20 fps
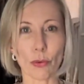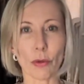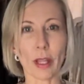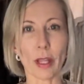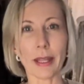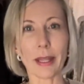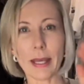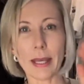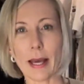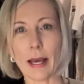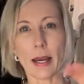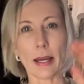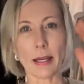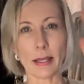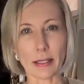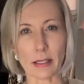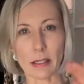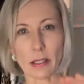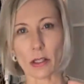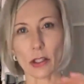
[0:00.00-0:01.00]
so that the
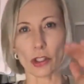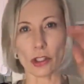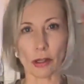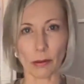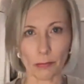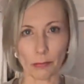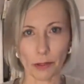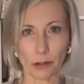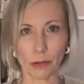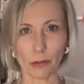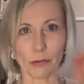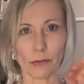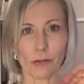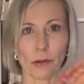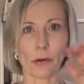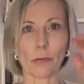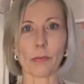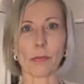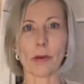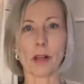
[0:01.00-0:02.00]
eye doesn't jump
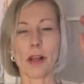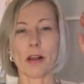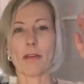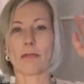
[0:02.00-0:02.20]
from